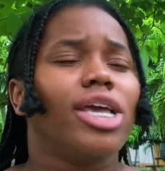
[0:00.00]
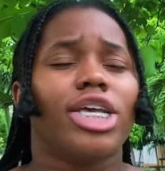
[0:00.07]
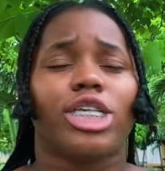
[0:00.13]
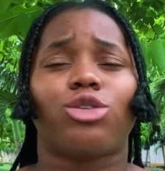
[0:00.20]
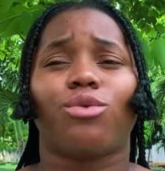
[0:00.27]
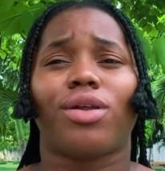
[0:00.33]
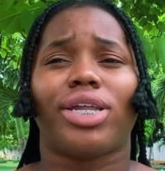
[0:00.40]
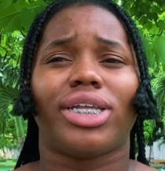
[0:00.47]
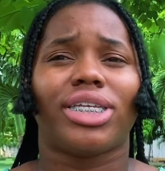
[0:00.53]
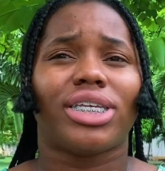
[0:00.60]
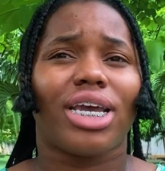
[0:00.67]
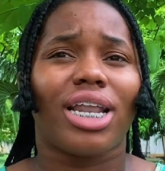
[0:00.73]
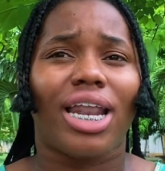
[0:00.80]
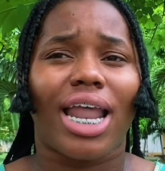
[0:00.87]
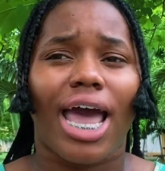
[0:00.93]
If someone to
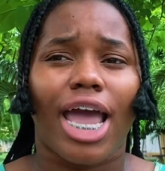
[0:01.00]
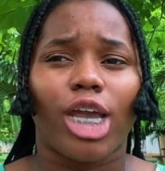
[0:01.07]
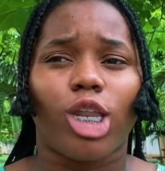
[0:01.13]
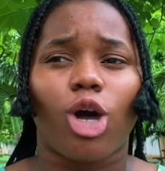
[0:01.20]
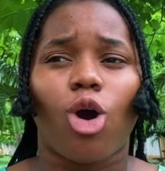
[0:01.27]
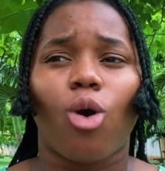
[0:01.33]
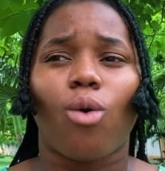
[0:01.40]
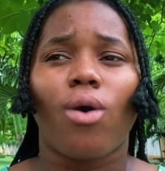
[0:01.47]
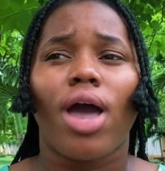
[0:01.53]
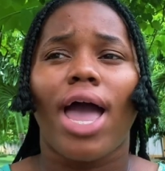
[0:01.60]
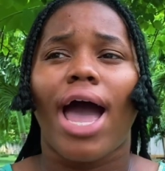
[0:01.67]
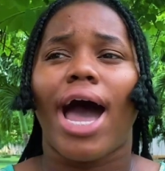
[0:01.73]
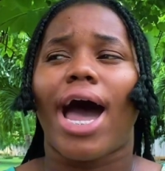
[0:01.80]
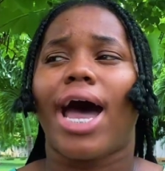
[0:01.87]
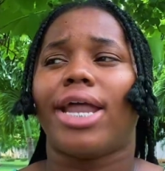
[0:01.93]
tell a lie now
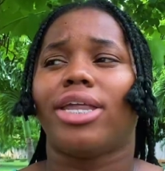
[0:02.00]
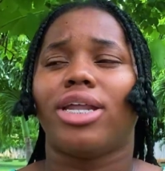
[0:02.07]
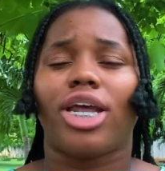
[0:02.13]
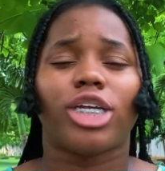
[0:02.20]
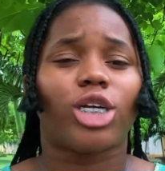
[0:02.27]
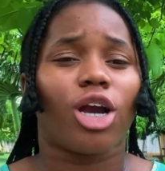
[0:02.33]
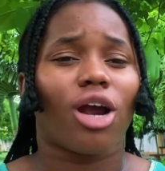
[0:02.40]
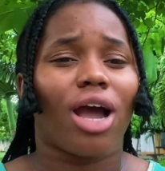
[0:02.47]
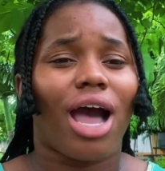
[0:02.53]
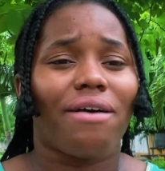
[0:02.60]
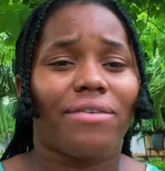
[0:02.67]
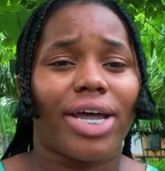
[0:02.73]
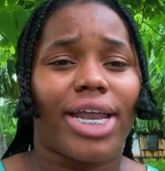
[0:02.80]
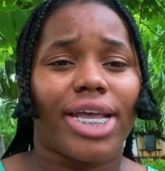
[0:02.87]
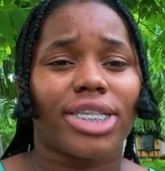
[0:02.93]
and the lecturer go
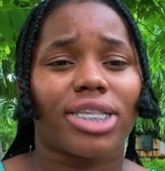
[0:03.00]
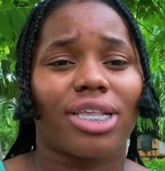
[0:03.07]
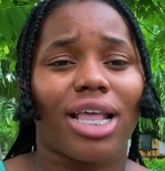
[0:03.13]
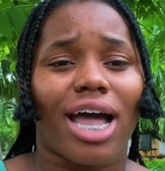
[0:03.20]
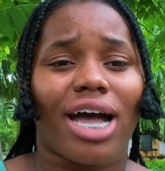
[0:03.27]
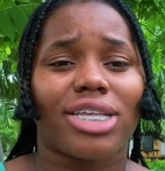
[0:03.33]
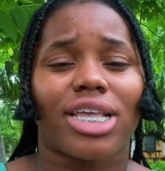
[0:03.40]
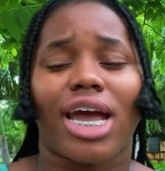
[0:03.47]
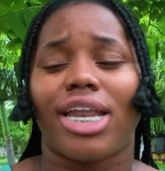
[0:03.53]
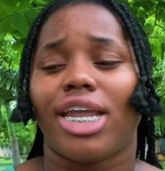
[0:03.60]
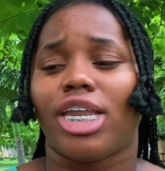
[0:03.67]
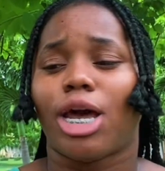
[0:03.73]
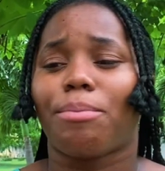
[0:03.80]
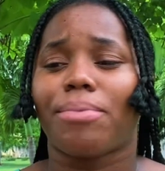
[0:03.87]
have a next class and then the